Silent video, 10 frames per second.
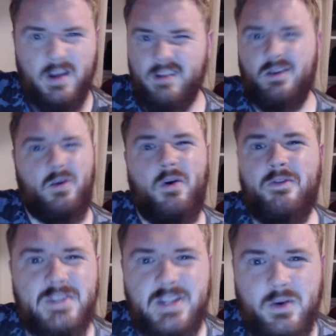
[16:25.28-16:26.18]

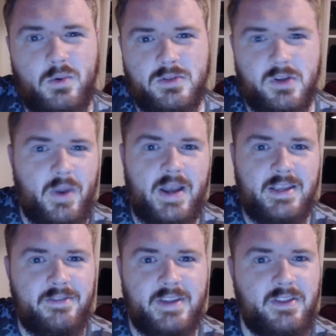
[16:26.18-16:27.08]
obviously, also
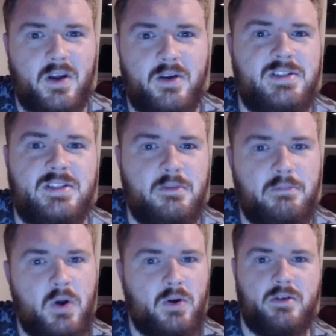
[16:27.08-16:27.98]
anything that goes into
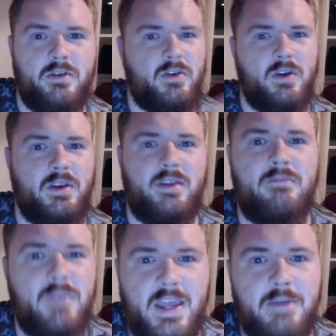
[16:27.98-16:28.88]
Bok, you can
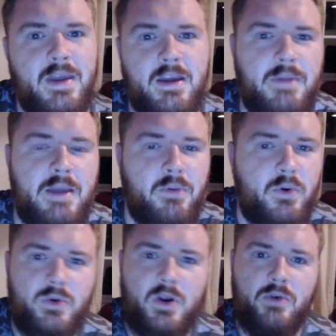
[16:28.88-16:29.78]
gimmick people
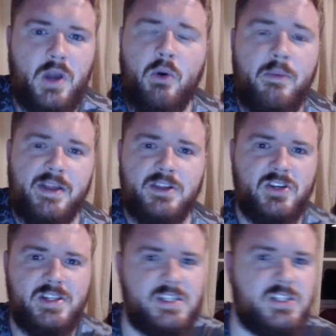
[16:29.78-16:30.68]
who don't know about the
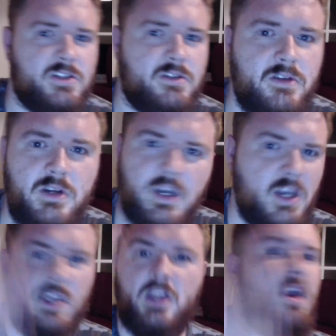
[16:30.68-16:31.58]
transition,
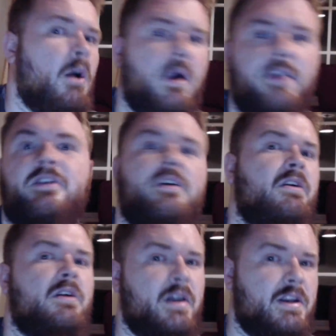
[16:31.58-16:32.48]
go
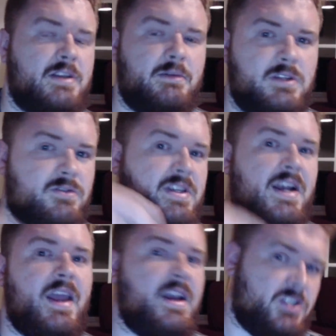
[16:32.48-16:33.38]
under an attempted
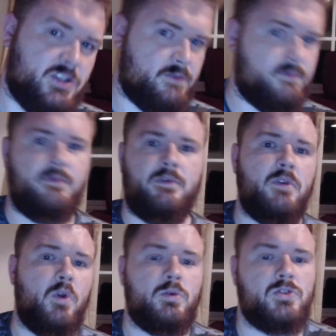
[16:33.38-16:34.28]
retaliation,
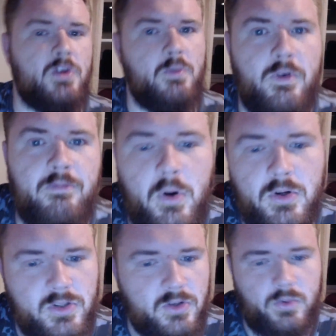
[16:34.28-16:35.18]
launch them with
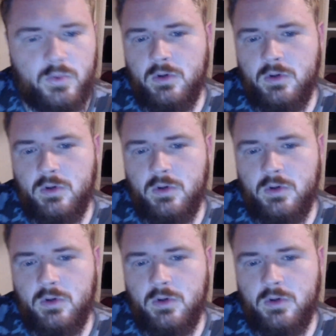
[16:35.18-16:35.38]
Bok 2.